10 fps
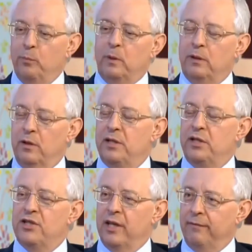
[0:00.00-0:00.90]
Well, could I
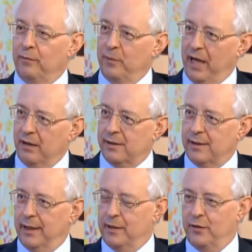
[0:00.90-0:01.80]
just say from the
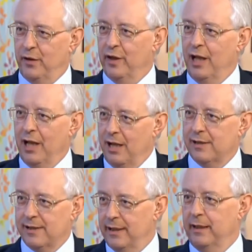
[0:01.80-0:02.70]
outset that the
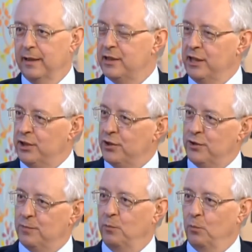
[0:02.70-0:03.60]
last thing that
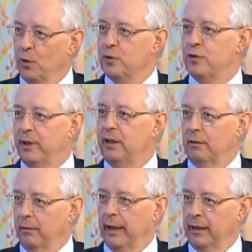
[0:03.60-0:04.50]
teachers want to be
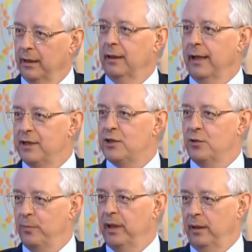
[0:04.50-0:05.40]
doing is
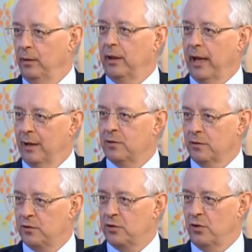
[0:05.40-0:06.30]
to be
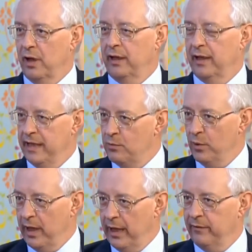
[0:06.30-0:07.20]
out on strike, and it is
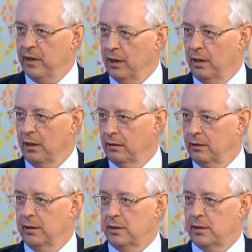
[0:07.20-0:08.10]
with a heavy
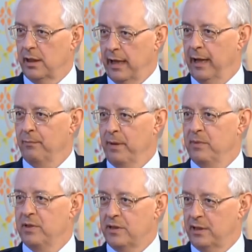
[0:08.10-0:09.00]
heart that our
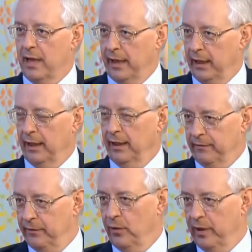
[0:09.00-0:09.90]
members today
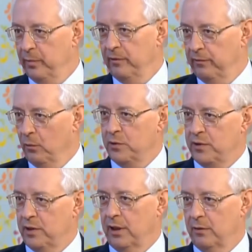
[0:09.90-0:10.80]
feel they've been
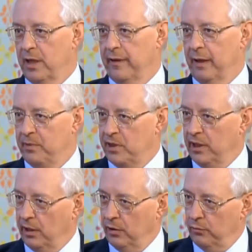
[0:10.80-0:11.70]
forced to go down that
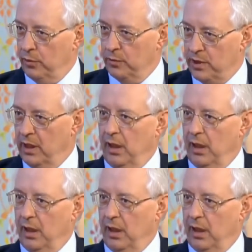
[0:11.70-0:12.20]
particular route.